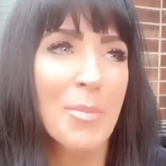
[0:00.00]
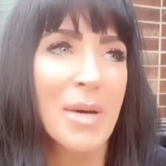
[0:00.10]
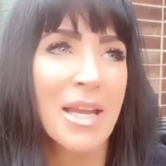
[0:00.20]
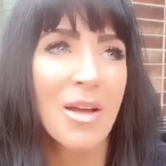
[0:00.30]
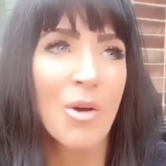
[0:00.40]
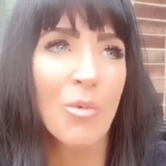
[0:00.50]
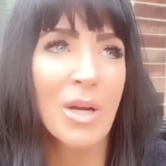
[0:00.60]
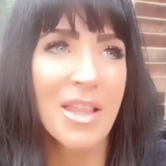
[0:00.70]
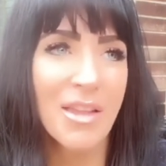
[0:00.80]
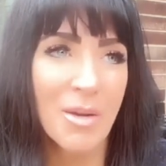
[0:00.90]
But
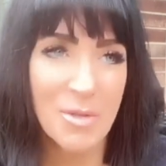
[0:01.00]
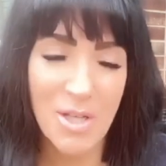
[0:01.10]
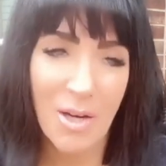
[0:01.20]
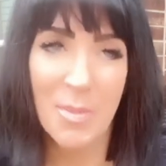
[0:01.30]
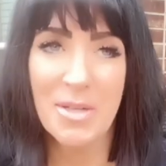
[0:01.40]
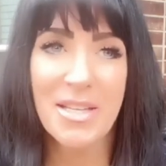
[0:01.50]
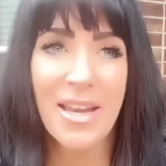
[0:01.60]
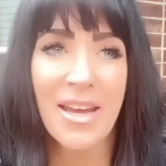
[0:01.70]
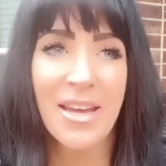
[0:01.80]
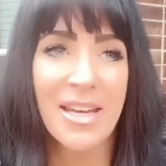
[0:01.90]
what I thought I would talk about
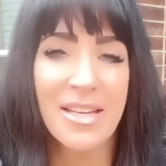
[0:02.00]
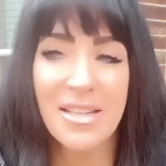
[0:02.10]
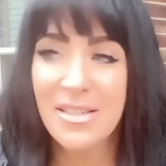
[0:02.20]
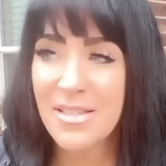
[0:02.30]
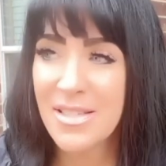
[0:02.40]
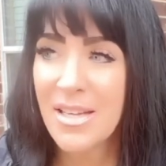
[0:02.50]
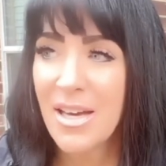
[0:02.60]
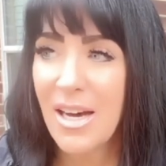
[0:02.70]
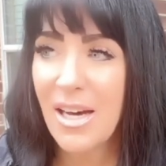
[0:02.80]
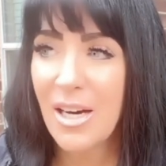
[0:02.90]
today is
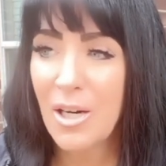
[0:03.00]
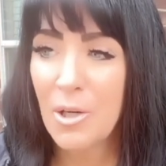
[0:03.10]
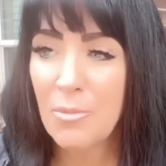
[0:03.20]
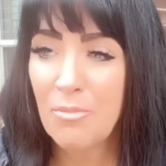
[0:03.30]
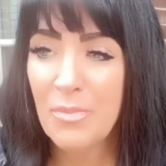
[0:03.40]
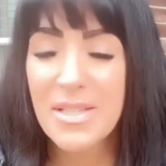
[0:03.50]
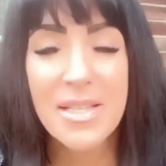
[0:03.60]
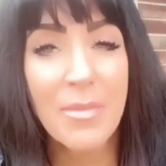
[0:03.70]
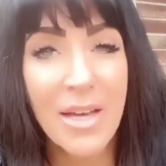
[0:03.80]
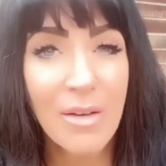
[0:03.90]
um,
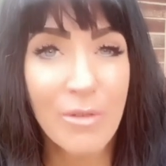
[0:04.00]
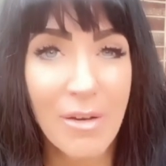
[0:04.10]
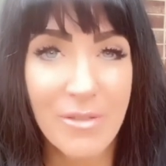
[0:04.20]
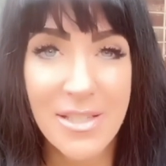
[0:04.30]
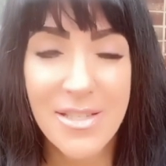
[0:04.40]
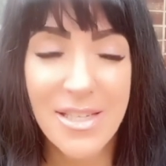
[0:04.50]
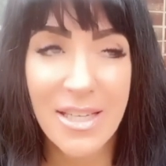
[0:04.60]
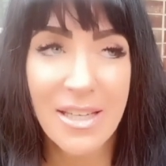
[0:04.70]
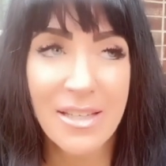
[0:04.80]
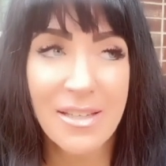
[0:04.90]
something I've referenced
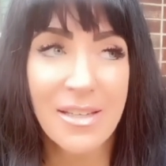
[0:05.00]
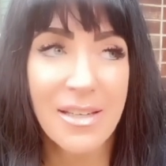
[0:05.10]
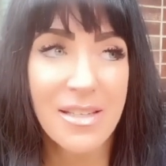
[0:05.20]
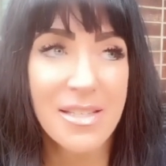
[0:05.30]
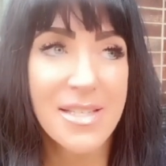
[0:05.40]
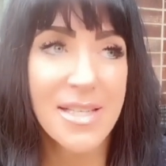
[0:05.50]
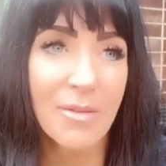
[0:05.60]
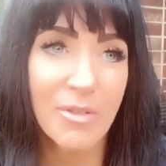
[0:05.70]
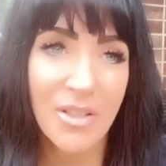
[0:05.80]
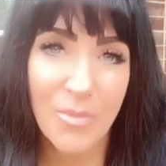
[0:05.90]
in
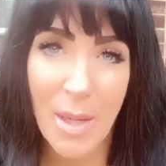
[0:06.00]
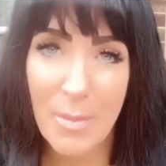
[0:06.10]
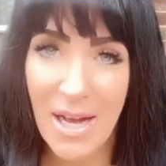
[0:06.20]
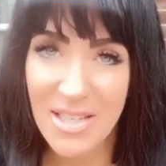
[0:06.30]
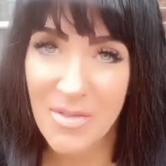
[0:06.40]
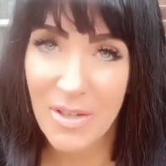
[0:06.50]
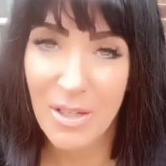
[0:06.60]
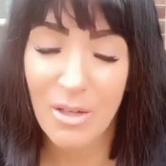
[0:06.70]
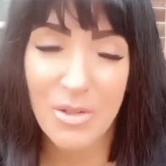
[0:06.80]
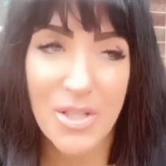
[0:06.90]
several of my past
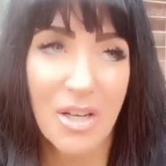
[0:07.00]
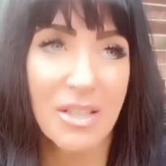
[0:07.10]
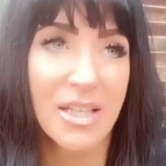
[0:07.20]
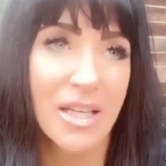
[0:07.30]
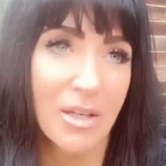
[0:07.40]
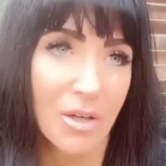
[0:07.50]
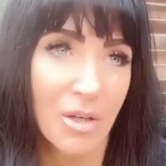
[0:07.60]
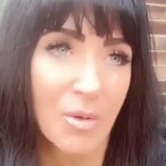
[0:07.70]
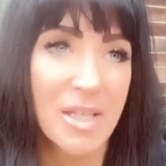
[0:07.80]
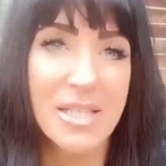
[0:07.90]
videos on
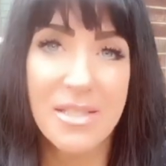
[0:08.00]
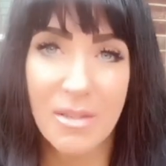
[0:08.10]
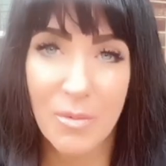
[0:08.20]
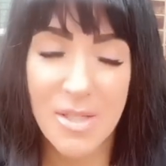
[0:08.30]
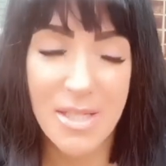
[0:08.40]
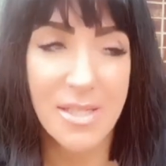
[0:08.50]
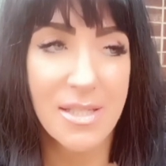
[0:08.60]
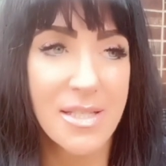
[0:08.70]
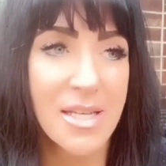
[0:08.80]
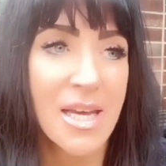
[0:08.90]
keto and insulin
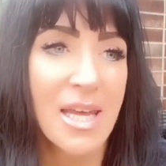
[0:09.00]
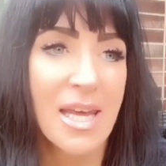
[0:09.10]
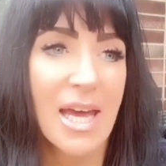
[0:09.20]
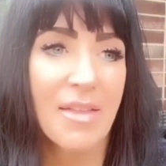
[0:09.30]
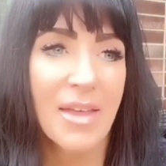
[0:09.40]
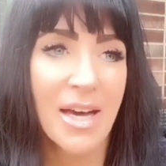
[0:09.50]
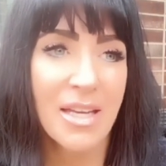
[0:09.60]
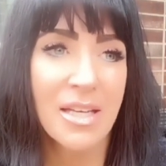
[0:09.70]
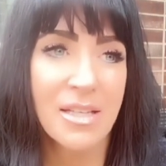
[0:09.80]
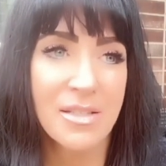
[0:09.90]
resistance, and
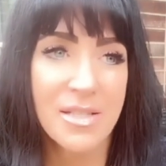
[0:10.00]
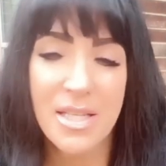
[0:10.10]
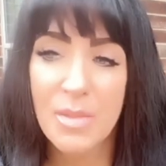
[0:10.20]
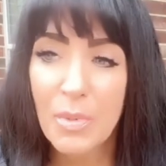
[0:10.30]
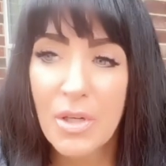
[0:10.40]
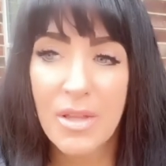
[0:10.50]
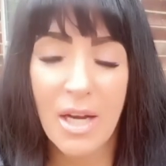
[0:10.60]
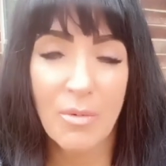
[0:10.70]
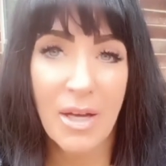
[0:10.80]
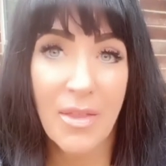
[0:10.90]
that is this book that
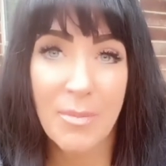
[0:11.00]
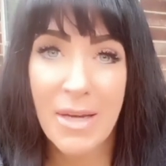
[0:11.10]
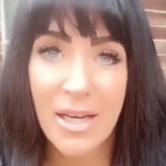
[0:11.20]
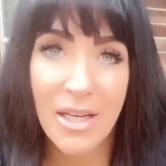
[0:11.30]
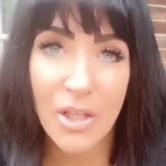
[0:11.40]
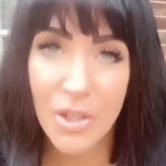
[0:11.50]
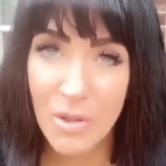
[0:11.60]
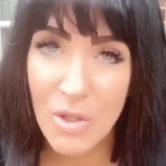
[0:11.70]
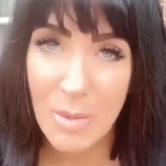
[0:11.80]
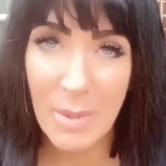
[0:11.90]
I read that made a
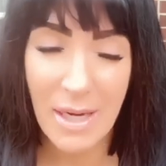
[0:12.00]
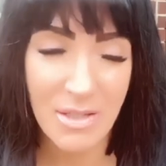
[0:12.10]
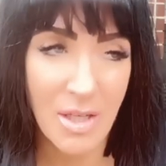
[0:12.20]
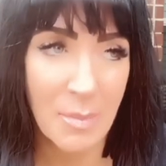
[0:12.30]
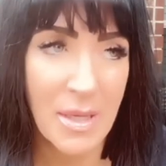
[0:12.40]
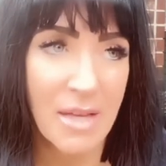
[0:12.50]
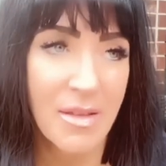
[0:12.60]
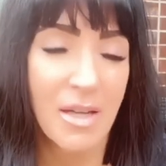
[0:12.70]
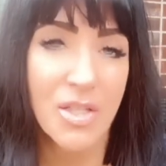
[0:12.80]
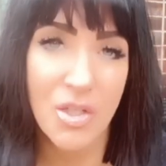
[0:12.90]
huge impact on me
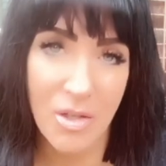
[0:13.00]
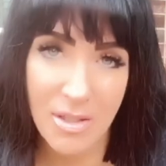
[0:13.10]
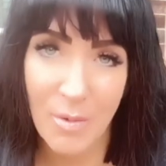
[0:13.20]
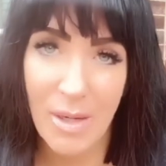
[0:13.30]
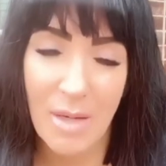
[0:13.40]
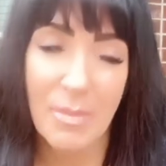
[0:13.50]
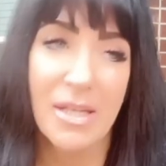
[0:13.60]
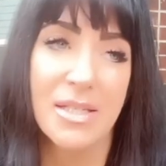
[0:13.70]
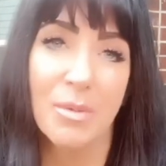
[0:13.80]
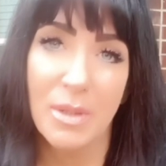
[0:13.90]
that I strongly
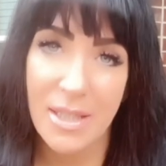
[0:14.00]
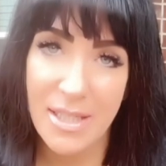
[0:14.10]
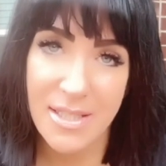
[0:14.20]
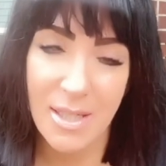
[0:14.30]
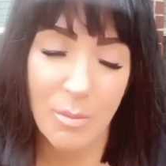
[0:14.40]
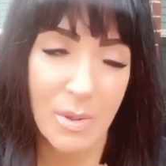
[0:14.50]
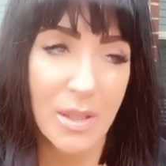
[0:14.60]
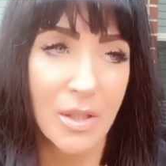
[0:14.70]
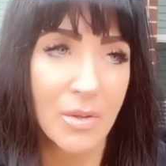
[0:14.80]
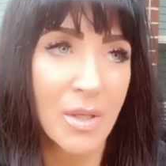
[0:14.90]
recommend. I will link it down
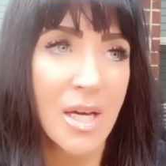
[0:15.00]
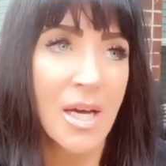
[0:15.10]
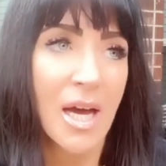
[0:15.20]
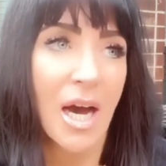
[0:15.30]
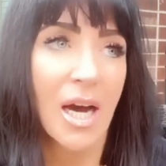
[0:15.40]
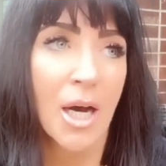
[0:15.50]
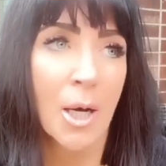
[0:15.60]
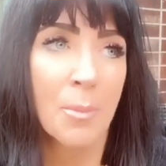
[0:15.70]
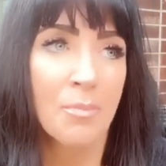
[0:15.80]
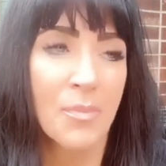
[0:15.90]
below.
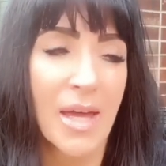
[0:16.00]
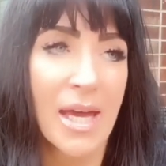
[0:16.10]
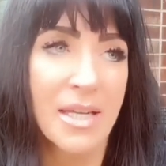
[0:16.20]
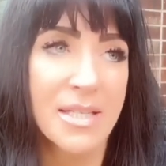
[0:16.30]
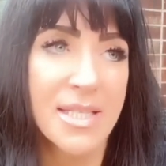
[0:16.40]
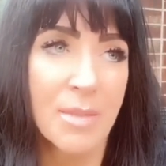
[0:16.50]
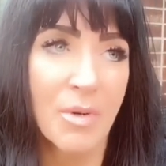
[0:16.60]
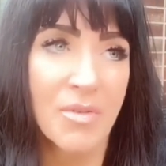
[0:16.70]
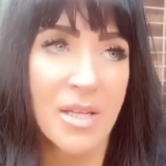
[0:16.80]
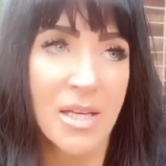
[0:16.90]
Um, and some
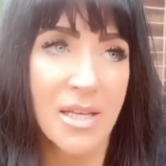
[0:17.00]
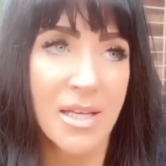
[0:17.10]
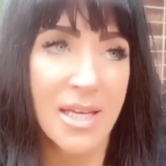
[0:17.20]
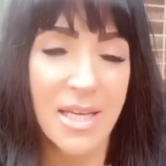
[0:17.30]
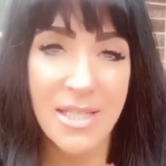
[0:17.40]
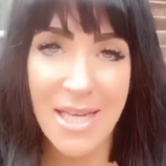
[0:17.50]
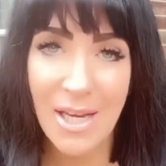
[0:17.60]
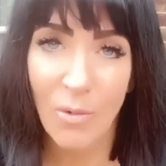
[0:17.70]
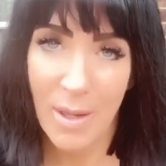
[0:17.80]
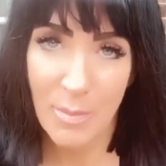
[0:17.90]
of the key
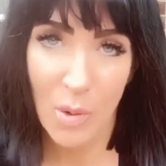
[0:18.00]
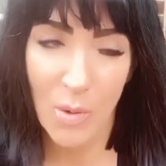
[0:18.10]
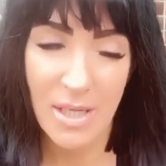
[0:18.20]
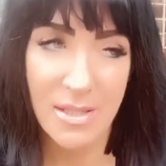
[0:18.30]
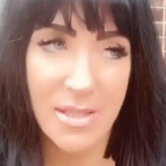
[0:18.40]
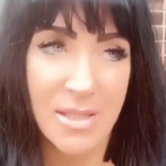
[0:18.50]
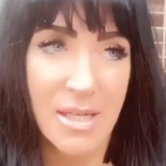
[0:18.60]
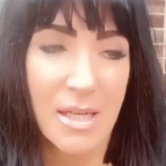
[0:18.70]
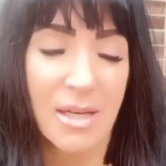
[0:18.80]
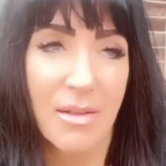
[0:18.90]
takeaway points
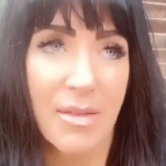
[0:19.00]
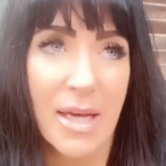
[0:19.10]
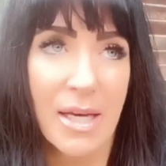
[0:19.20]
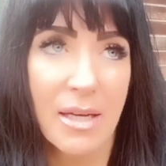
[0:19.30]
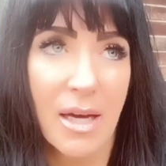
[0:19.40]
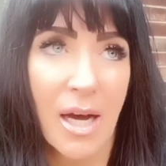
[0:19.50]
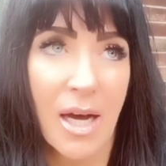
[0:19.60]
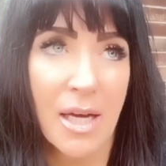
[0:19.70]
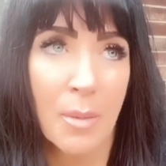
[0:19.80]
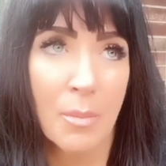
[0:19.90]
that
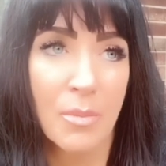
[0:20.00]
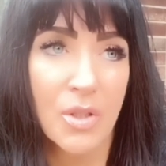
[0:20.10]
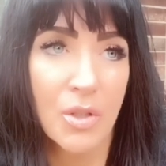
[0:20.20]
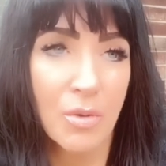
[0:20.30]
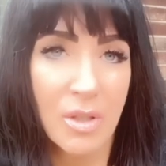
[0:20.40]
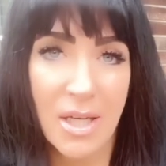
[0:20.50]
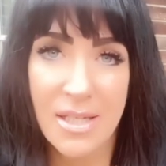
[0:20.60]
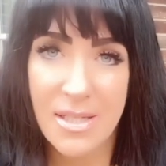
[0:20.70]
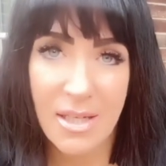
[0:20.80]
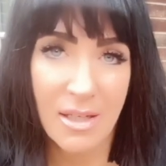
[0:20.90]
I'm
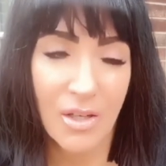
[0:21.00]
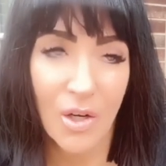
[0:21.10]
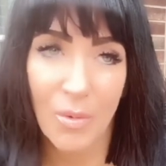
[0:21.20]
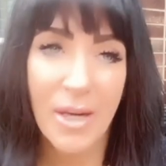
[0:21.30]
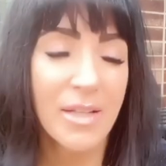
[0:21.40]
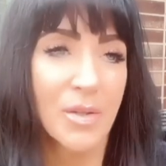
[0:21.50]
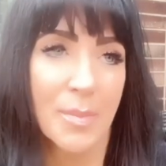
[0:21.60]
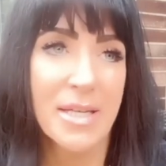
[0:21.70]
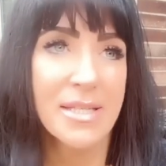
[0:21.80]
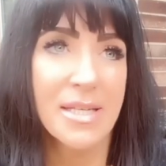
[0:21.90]
utilizing on a regular
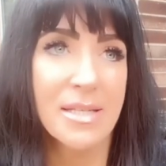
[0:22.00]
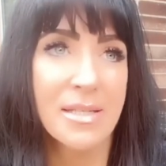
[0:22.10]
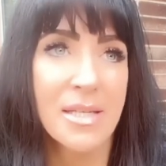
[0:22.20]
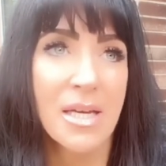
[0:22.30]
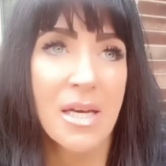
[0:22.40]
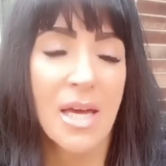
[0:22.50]
basis.